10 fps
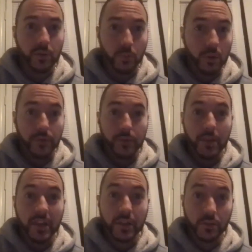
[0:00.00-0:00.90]
And one of the
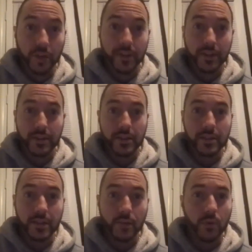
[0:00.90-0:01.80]
many great things he
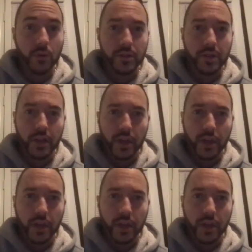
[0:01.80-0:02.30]
said was